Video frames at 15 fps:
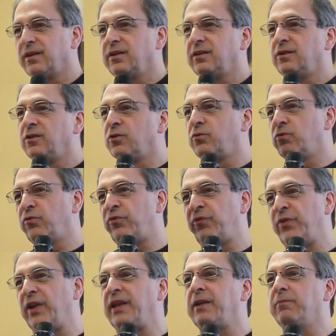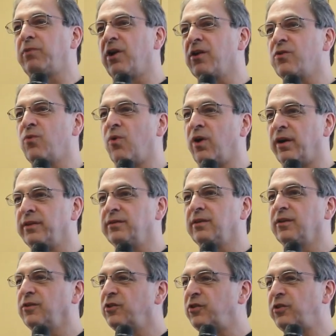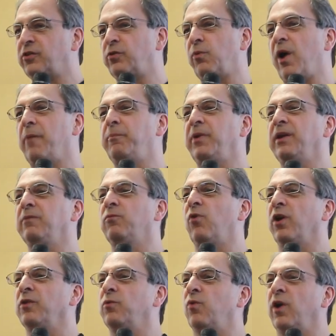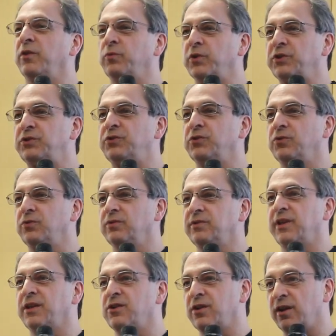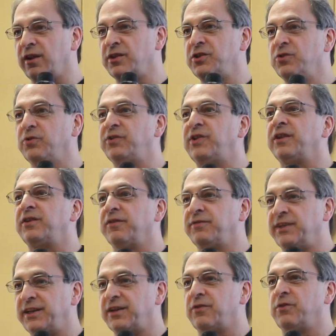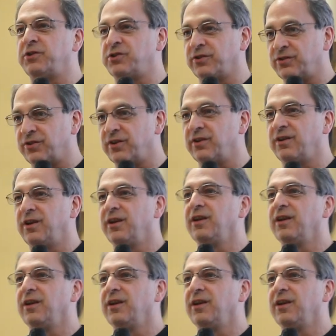You're filling block 1, swapping 1 with 2. Then you got a new set of data register.